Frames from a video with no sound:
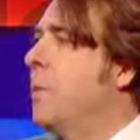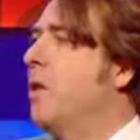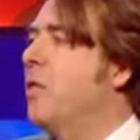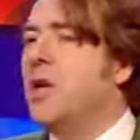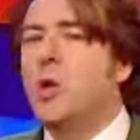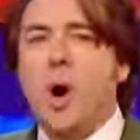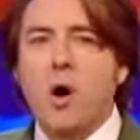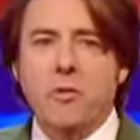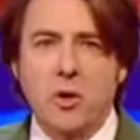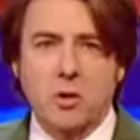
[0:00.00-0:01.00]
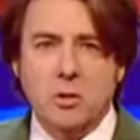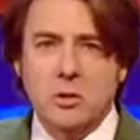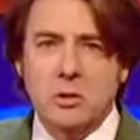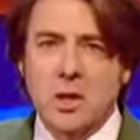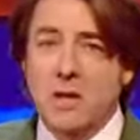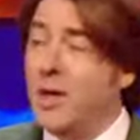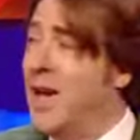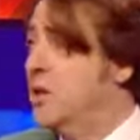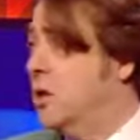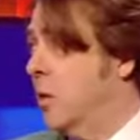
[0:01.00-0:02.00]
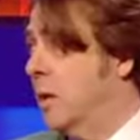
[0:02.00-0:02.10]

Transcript: but I think you overlooked an even catchier